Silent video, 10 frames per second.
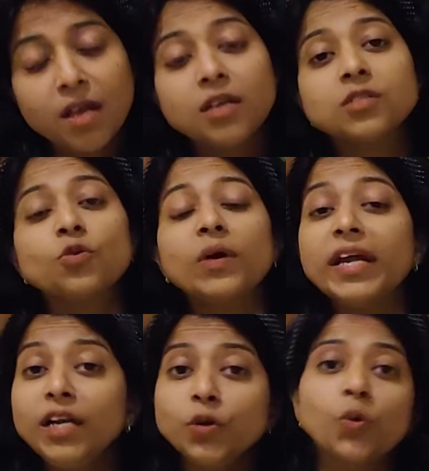So
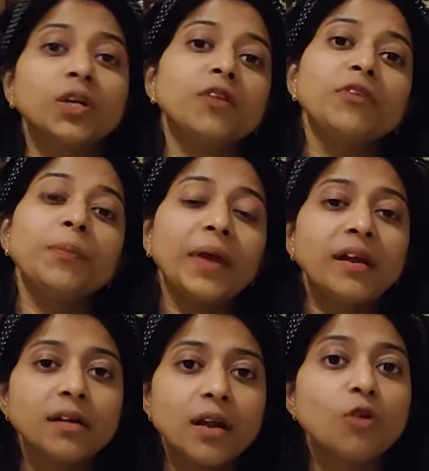in total, we paid
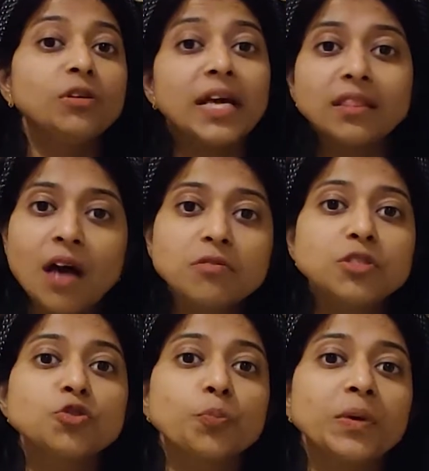around
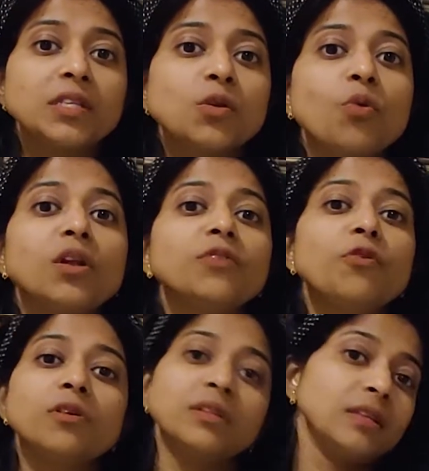10,000 rupees only for
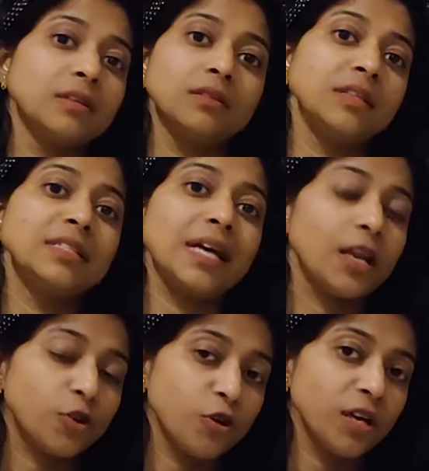these
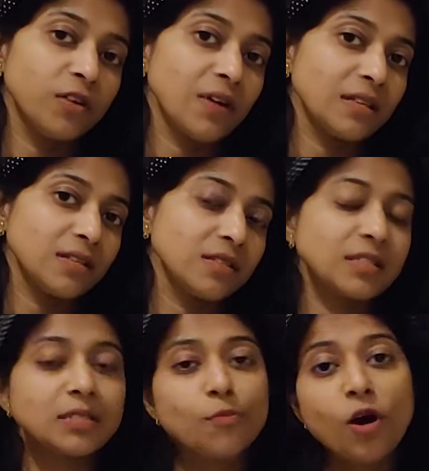electronic devices, these
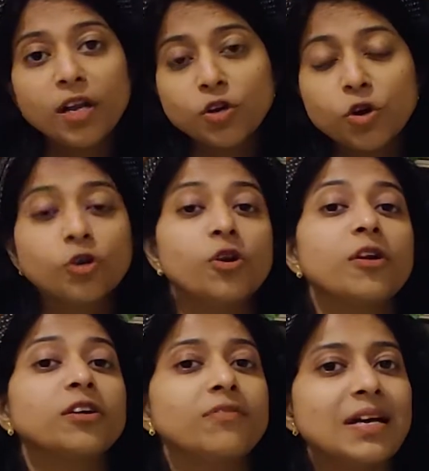small electronic
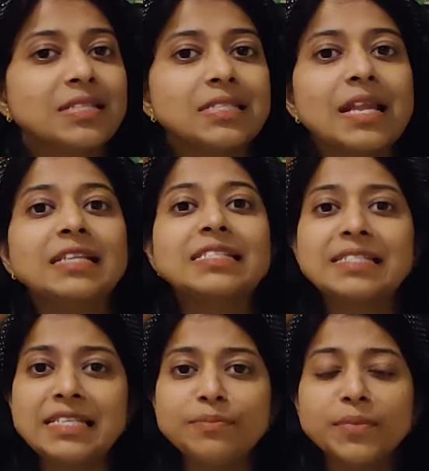devices like
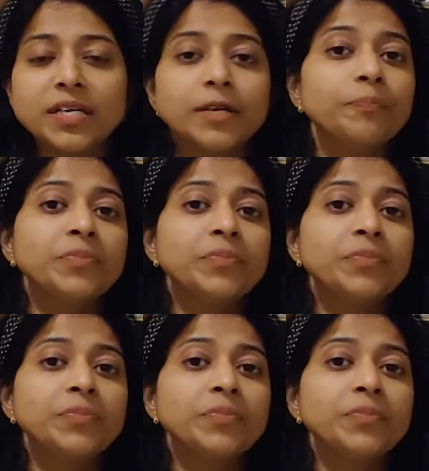steamer,